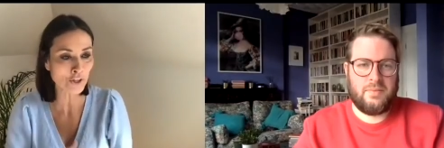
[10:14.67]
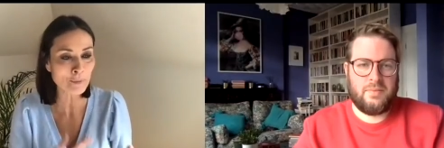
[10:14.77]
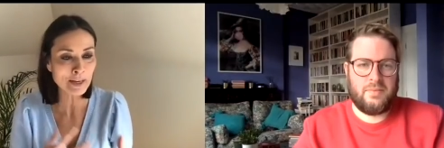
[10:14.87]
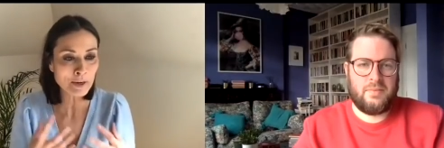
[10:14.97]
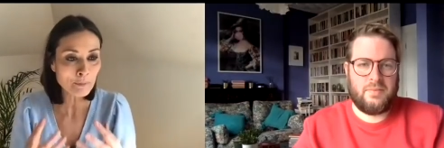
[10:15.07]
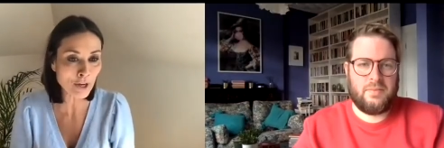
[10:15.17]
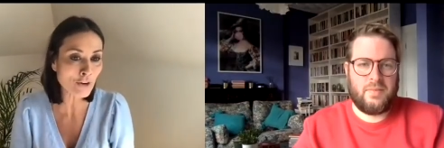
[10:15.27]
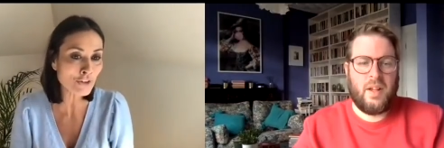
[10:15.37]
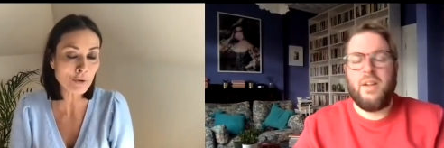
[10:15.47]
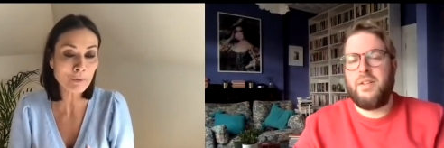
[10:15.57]
Speaker 1: in and abuse
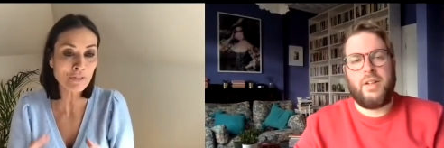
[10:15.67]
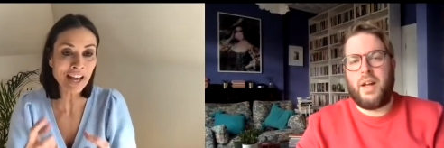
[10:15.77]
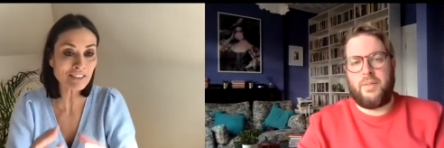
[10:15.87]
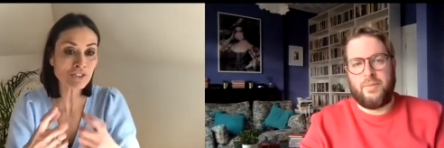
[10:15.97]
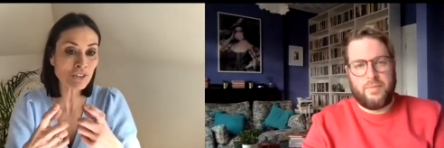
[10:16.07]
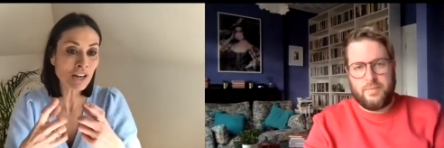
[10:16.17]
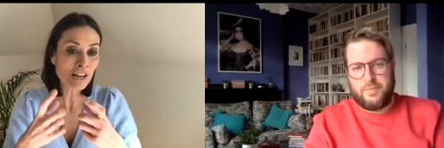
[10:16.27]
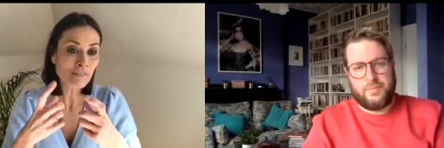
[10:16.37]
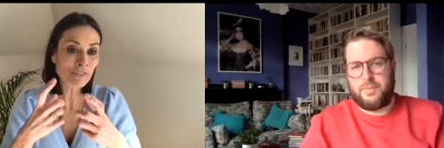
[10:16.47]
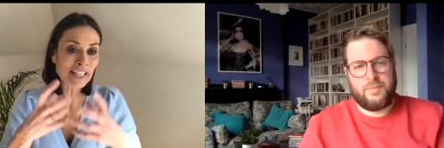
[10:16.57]
you but that's
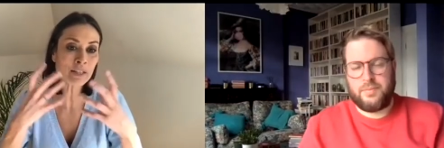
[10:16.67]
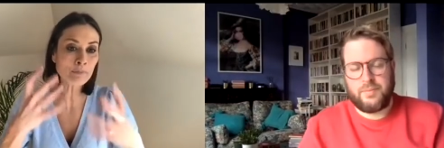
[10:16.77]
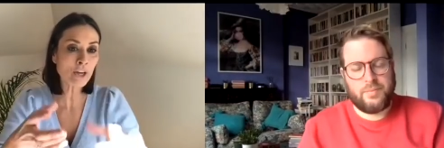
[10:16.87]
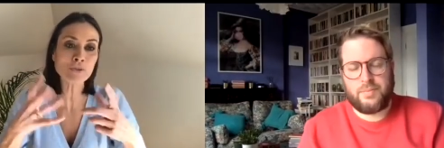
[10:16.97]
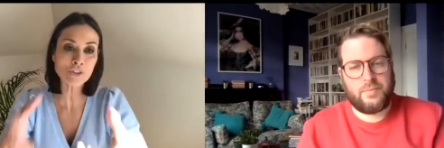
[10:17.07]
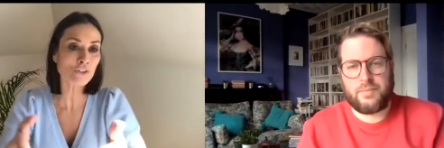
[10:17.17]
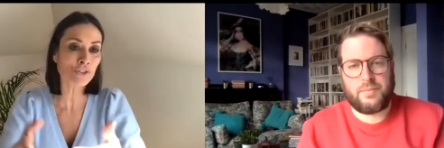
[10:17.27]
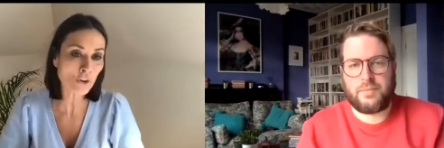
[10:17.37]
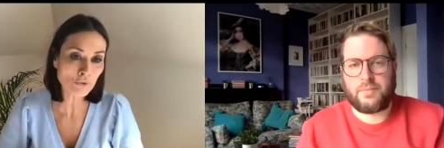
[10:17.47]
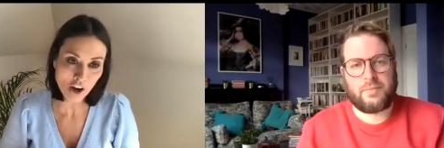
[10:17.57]
these abusers
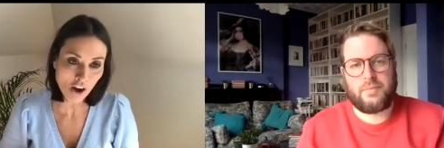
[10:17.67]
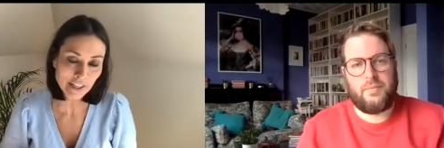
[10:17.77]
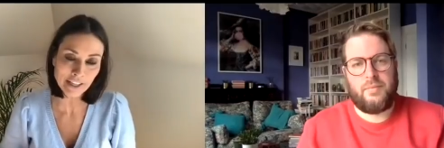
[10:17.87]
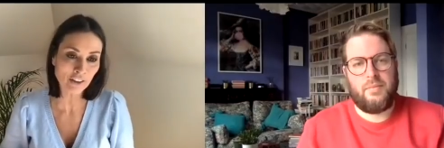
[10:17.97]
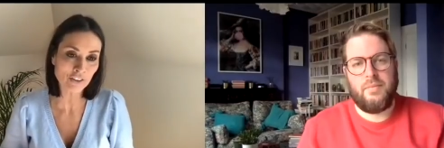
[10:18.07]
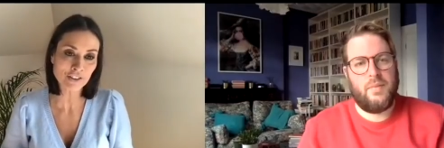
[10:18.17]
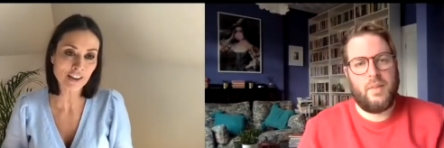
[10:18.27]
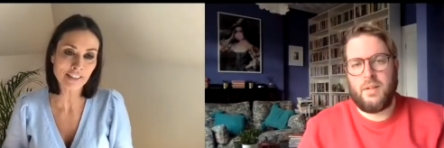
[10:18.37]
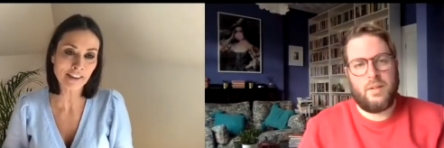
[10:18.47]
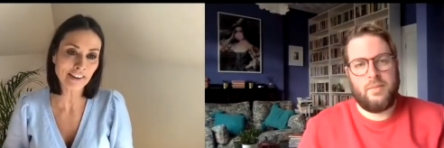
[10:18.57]
don't target girls like
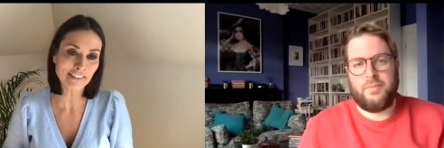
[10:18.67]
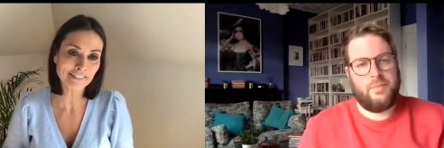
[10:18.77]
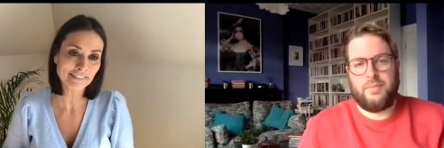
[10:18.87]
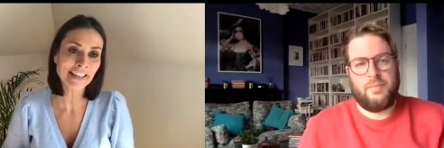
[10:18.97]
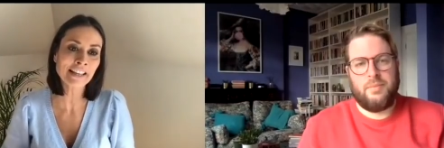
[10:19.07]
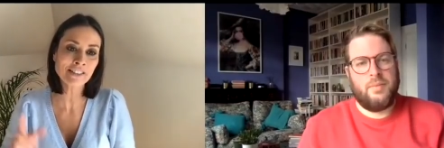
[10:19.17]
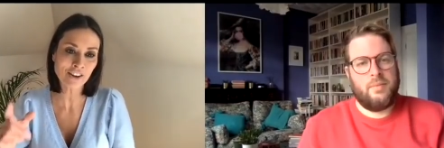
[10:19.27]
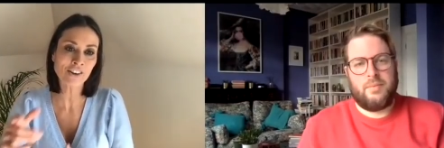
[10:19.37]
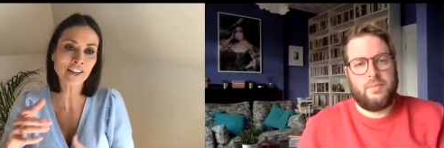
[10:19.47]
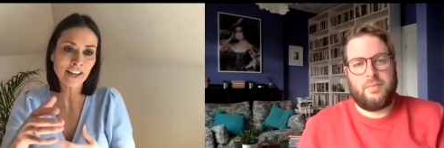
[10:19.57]
that they
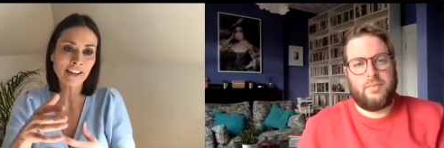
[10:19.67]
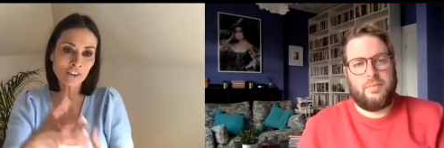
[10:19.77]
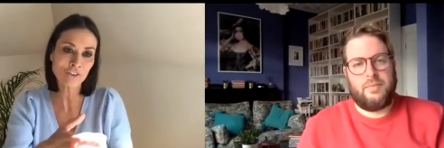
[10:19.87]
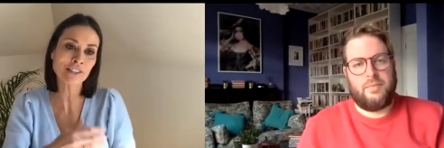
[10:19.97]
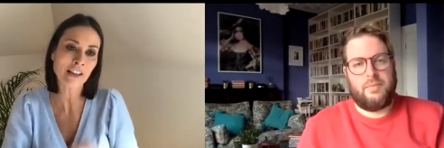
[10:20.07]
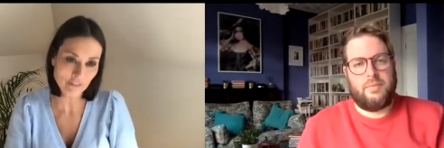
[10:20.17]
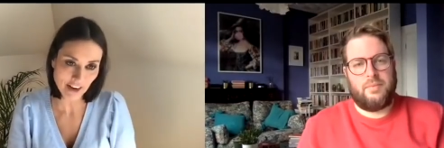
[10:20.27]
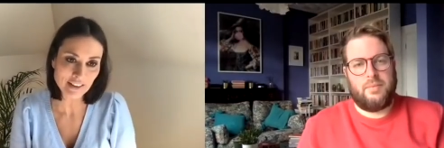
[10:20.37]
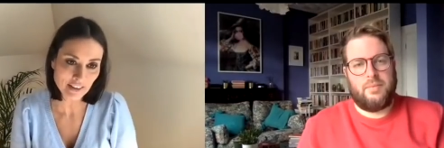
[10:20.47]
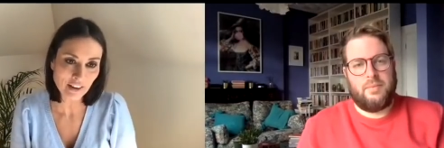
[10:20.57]
target girls like
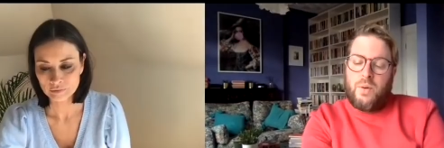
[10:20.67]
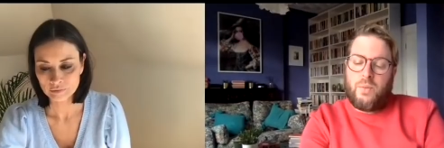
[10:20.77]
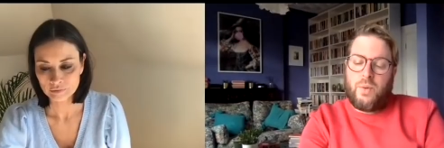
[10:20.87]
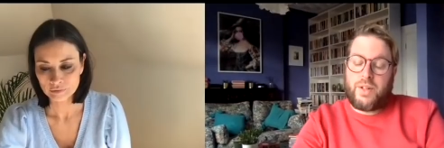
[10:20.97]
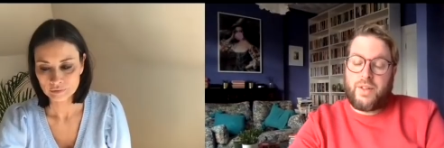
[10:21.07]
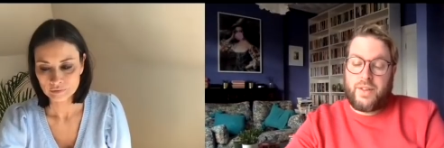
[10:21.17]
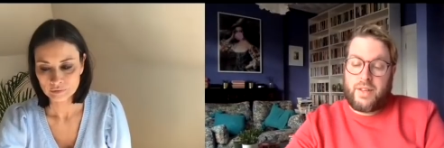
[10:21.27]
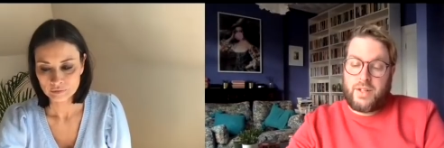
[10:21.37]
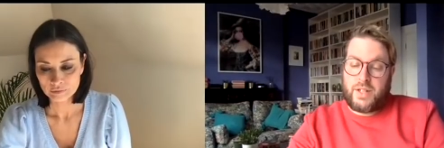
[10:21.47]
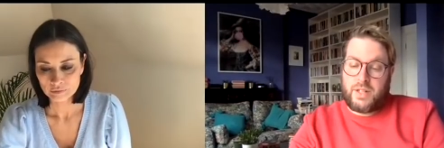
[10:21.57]
vanessa
Speaker 2: one other thing that
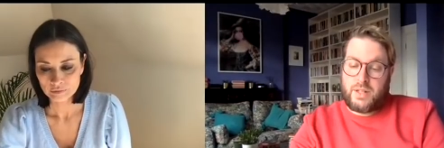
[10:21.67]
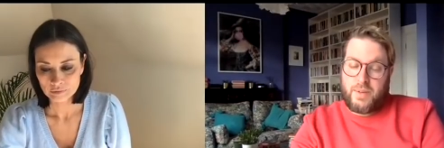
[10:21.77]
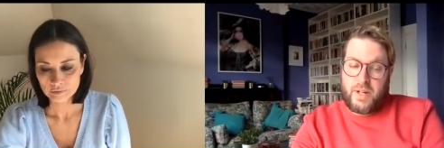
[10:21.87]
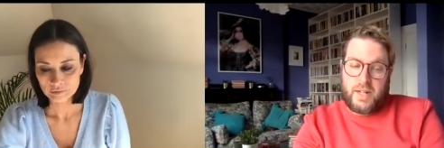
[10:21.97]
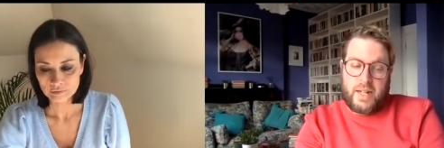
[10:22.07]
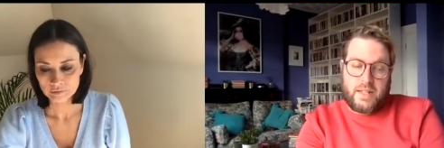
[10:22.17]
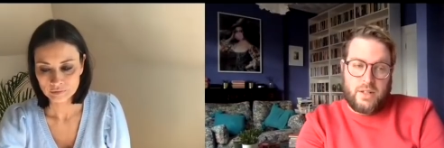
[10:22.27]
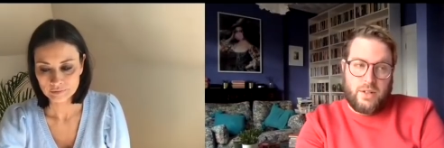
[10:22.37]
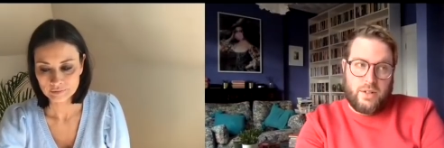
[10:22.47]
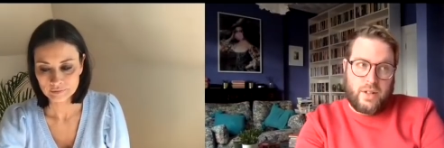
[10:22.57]
she does brilliantly is
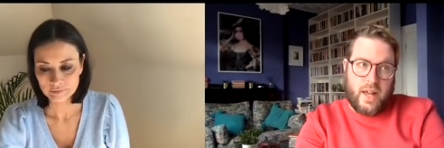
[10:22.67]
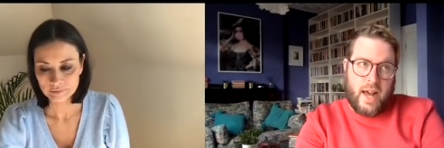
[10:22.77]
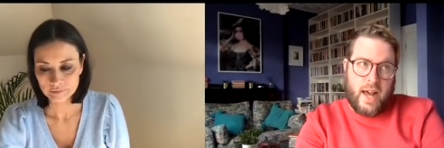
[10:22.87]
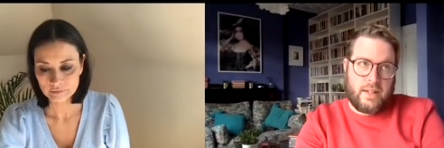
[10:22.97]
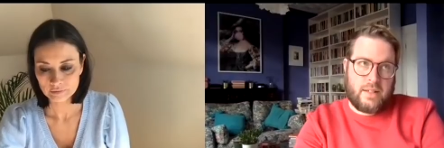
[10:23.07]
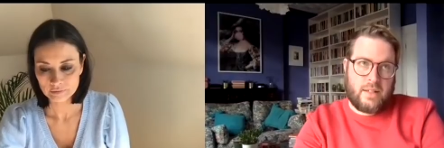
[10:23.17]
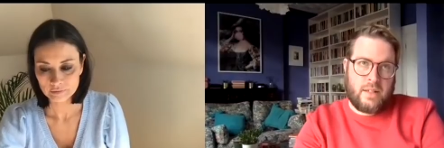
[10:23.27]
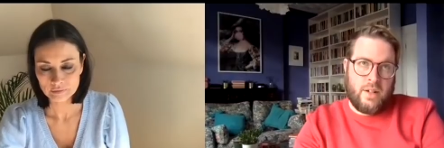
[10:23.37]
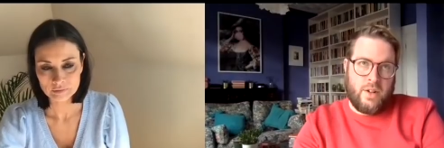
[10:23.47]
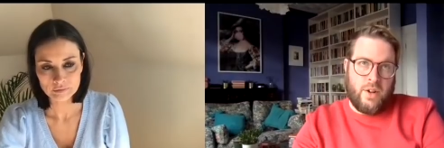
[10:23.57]
look at
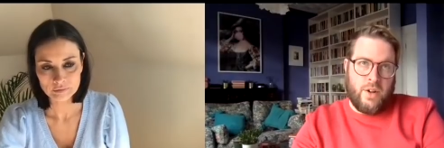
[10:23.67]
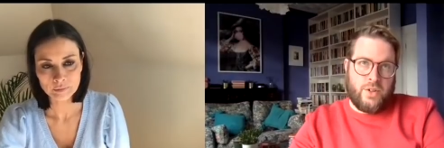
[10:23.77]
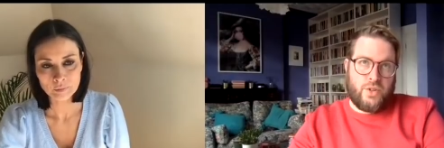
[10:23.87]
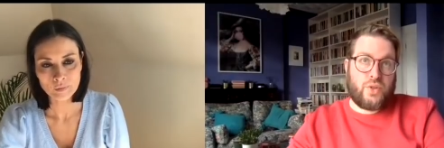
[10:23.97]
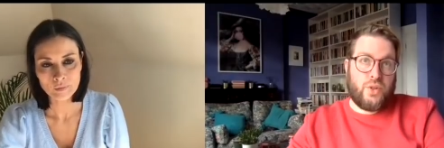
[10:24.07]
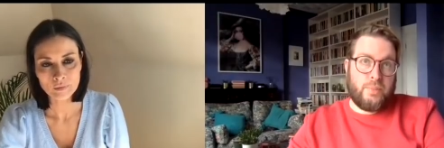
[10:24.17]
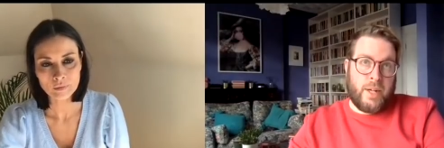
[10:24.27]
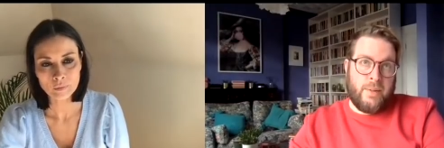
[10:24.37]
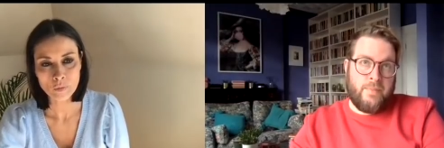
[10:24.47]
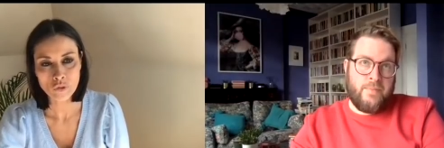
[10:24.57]

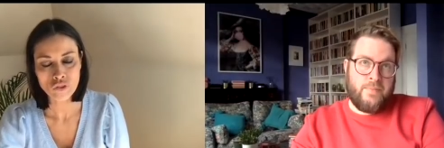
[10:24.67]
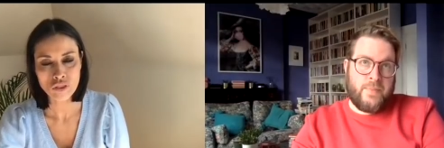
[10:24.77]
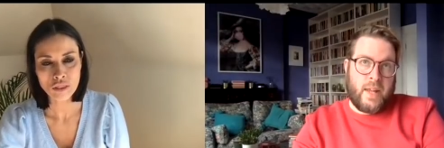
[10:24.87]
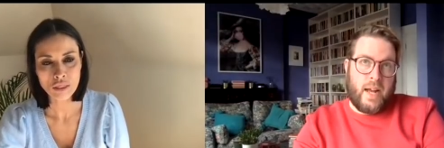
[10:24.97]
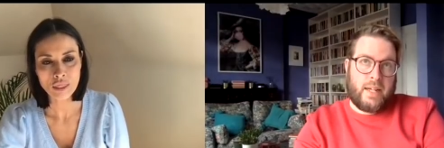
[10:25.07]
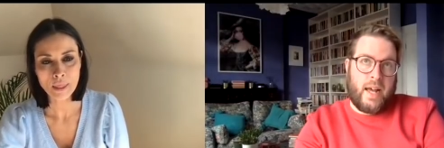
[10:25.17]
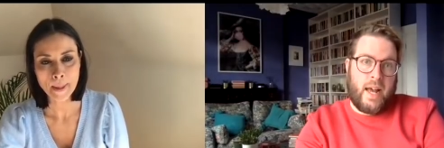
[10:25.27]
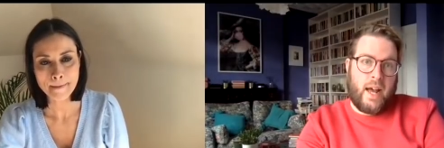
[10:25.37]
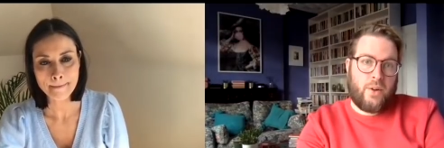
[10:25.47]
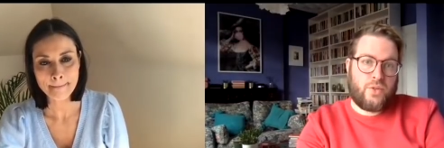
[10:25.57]
trauma and
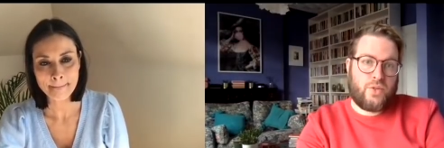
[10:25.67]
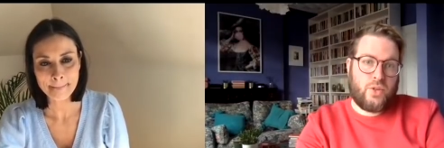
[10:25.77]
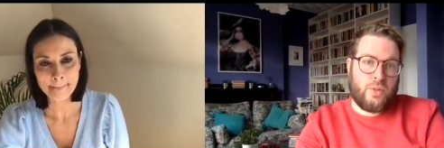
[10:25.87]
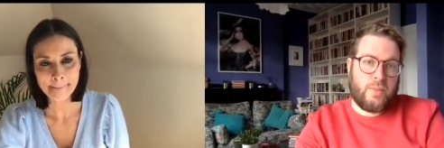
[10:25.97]
how trauma